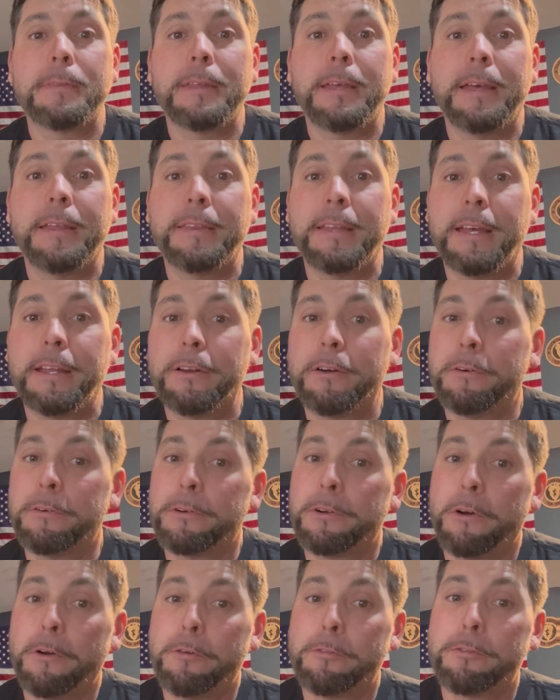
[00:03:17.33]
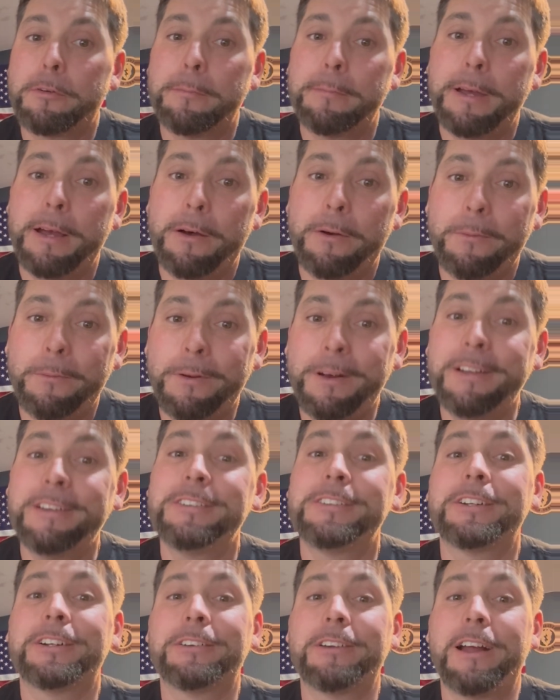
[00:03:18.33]
And they don't go from
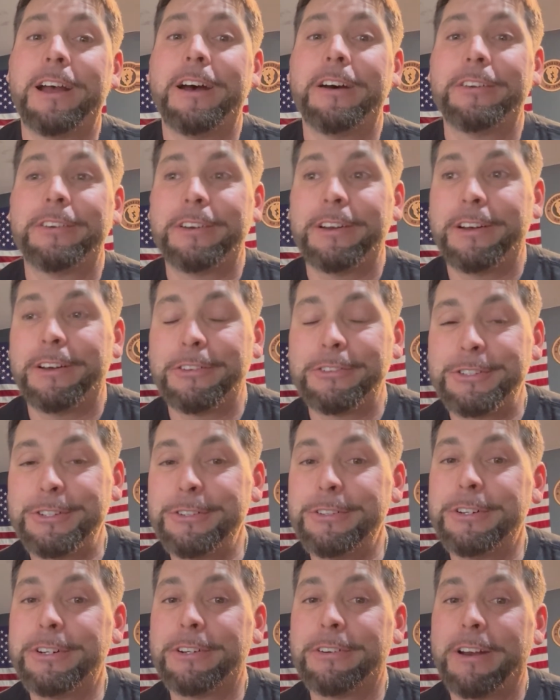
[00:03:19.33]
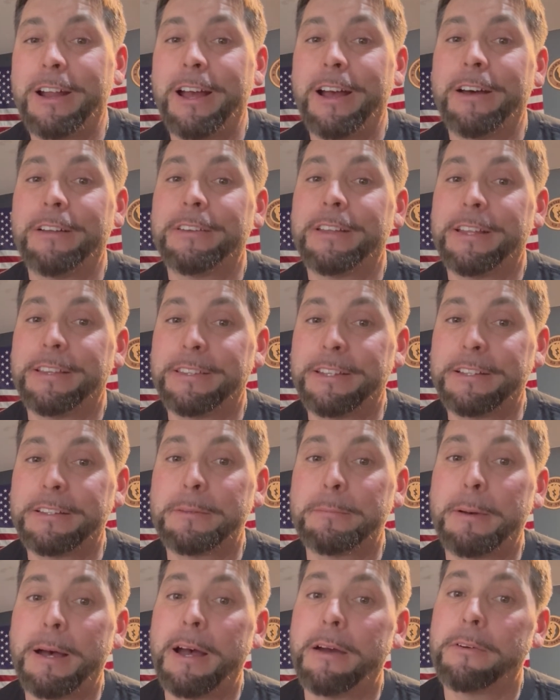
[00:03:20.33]
L1 to ground or L2 to ground. They think
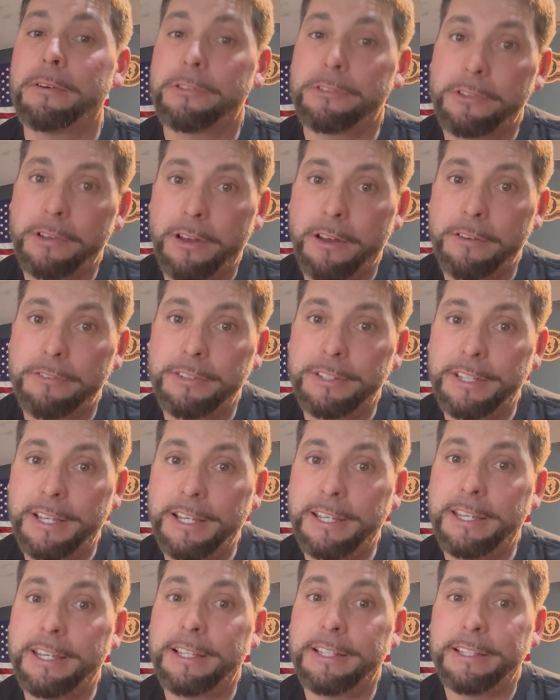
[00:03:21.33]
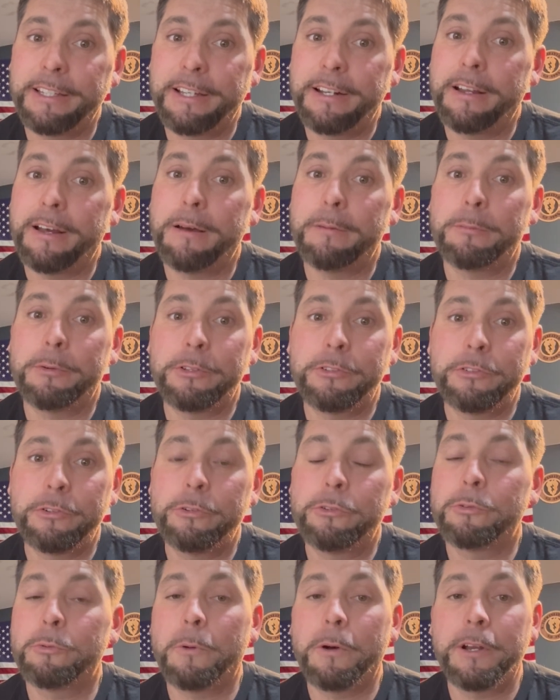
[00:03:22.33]
the power's off and they get lit up with
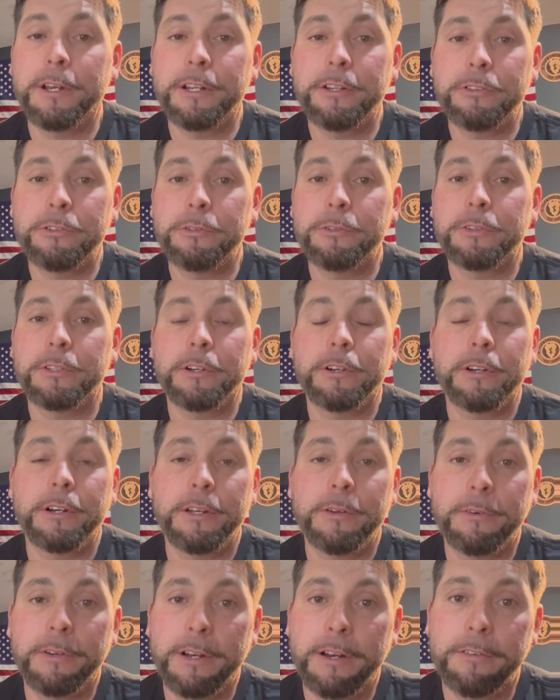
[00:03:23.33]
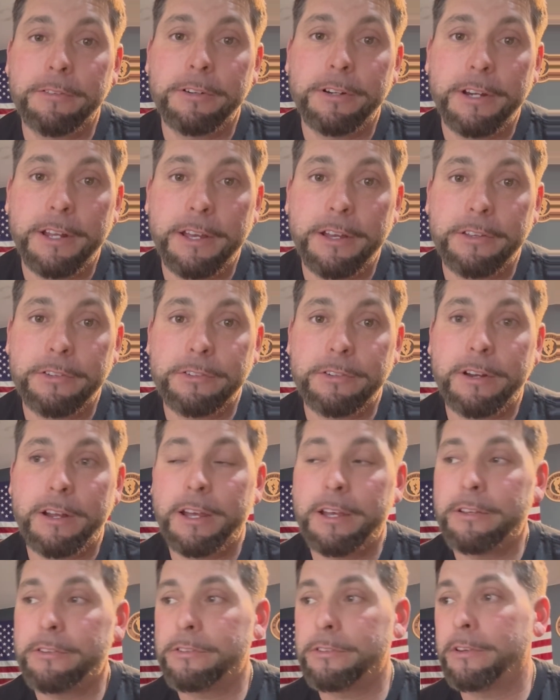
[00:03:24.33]
220, 230, whatever it is,
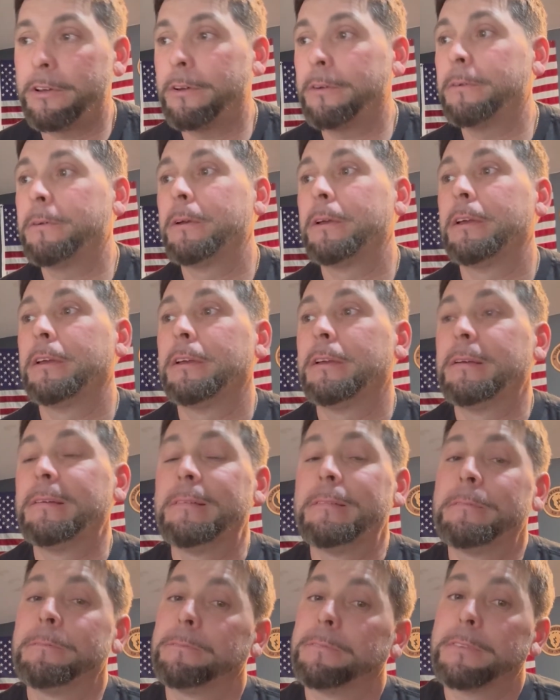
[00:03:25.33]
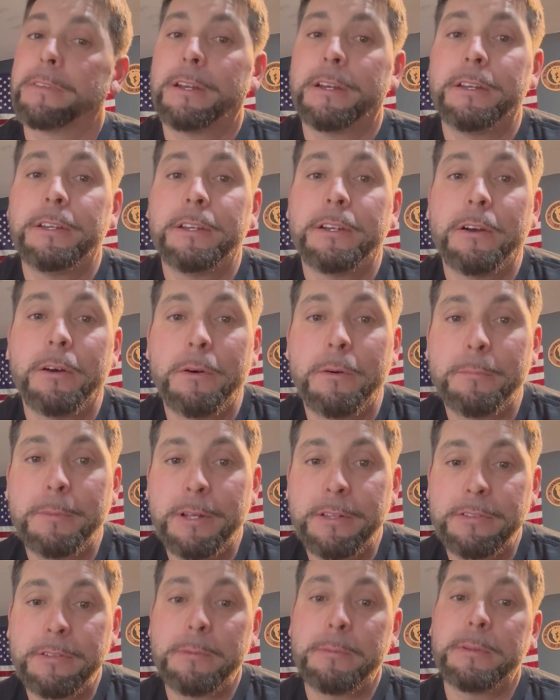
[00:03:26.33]
right? So there you go.
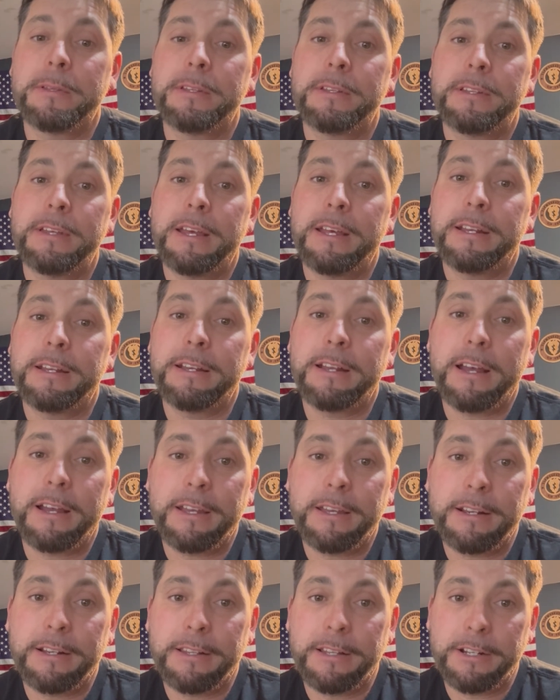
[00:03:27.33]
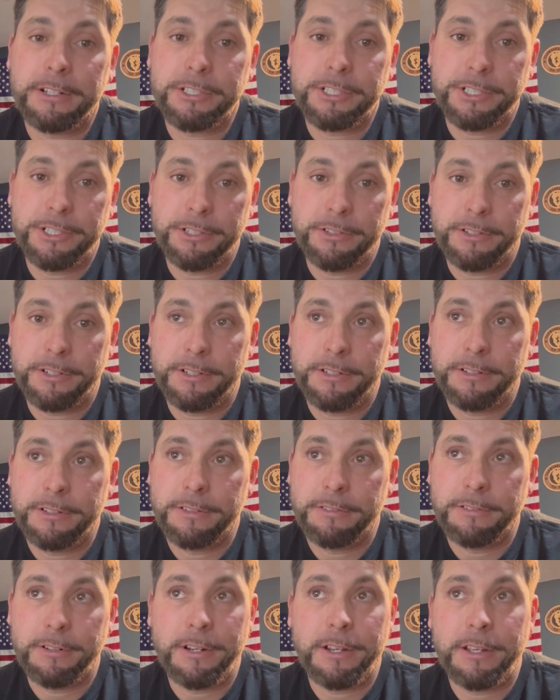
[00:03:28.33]
My tip of the day to not get electrocuted,
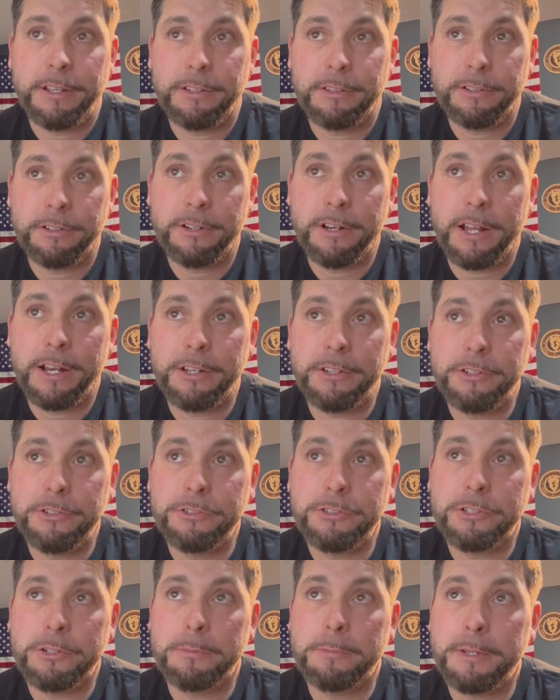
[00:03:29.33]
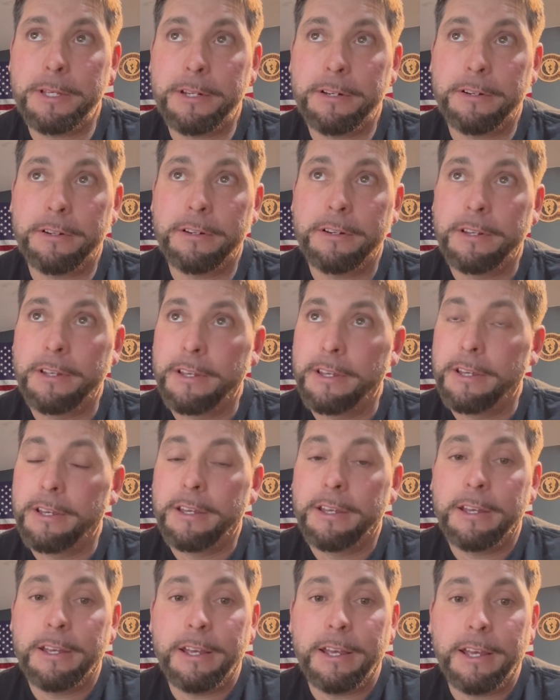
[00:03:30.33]
right? Learn how to use your meter
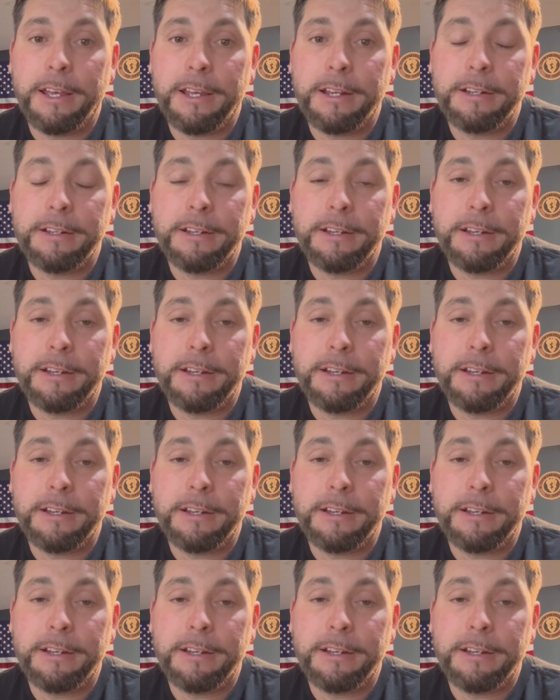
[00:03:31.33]
and